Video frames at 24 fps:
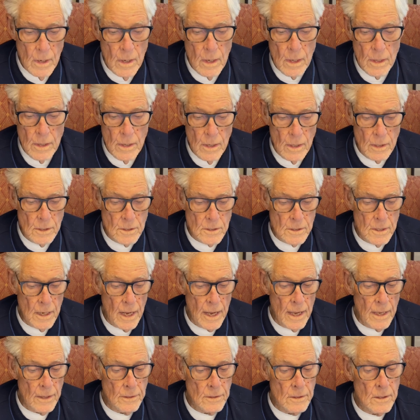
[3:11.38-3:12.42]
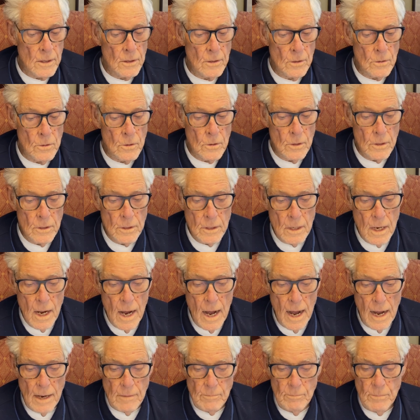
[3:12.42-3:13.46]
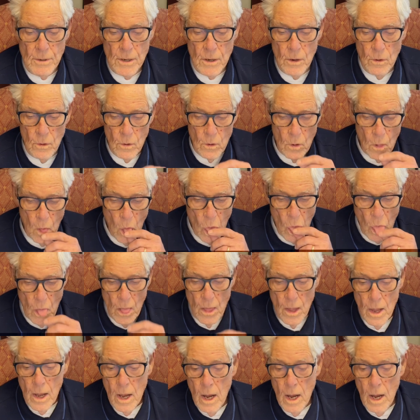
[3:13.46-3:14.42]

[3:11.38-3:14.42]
"Thus saith the Lord God, behold,